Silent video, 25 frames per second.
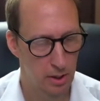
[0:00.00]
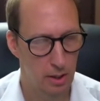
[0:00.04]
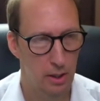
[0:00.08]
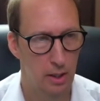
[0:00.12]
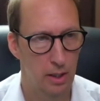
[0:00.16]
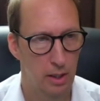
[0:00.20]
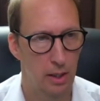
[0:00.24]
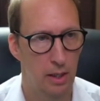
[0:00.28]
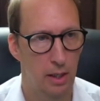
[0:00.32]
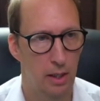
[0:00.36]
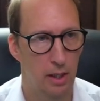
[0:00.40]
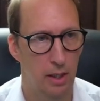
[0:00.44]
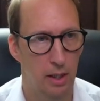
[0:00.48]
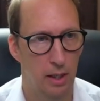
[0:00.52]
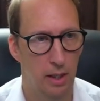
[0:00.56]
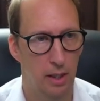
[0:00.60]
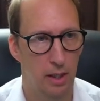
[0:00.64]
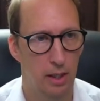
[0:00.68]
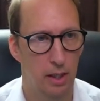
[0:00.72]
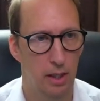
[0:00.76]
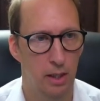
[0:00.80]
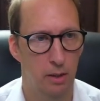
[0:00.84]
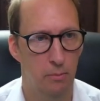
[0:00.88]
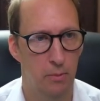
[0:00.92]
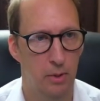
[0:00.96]
And
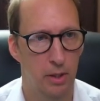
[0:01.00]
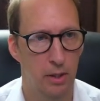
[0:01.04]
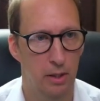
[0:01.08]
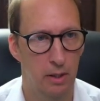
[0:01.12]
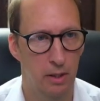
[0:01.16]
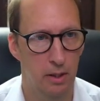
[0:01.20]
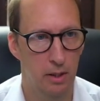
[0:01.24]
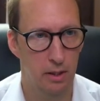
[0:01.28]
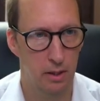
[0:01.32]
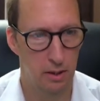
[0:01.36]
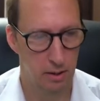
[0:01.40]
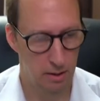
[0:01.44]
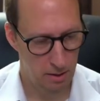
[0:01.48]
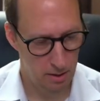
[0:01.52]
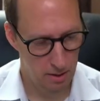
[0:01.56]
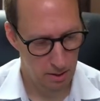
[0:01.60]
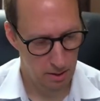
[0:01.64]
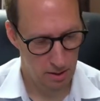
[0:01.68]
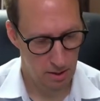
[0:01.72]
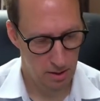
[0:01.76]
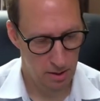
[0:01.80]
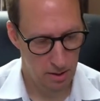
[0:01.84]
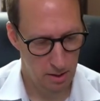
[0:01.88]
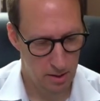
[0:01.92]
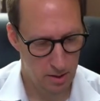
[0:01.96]
I'm going to
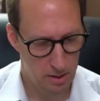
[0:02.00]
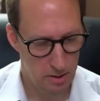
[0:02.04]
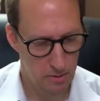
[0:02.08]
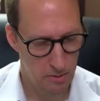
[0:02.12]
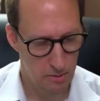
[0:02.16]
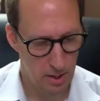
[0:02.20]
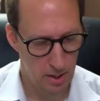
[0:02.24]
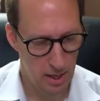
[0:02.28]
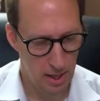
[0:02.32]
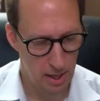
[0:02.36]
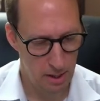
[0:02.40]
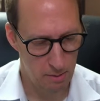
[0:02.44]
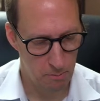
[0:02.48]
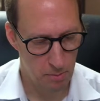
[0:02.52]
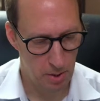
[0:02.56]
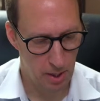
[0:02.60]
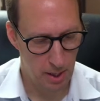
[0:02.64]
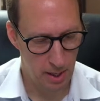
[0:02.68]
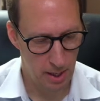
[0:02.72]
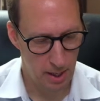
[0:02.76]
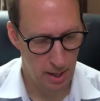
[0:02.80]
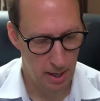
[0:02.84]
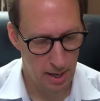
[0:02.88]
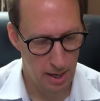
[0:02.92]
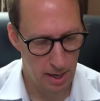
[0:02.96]
do that
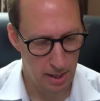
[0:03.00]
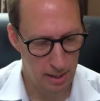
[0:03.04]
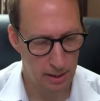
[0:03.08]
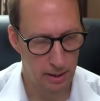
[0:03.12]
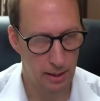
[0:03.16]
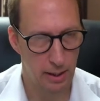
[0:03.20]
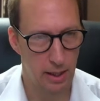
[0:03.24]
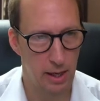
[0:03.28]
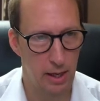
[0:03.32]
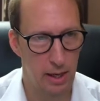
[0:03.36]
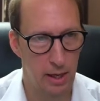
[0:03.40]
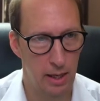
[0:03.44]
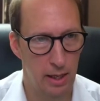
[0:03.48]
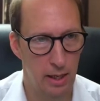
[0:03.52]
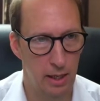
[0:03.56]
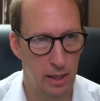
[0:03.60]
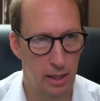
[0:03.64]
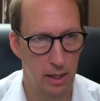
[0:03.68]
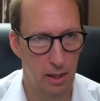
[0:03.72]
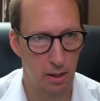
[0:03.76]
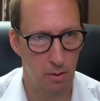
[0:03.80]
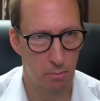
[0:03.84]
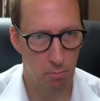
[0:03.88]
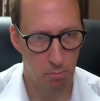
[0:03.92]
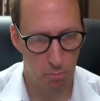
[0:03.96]
by adding
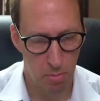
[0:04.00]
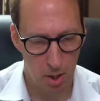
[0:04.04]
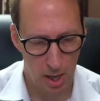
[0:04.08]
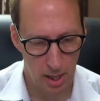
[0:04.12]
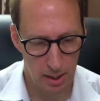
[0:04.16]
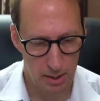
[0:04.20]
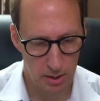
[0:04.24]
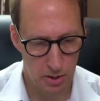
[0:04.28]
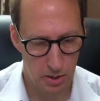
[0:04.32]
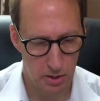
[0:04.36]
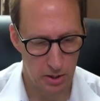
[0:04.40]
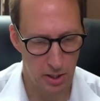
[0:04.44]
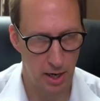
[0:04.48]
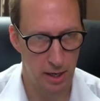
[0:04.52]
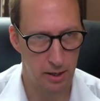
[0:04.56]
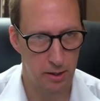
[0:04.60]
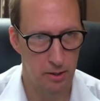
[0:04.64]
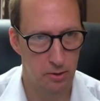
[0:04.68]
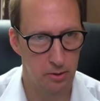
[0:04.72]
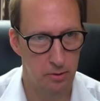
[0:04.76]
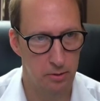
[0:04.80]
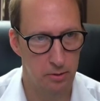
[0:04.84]
a box shadow.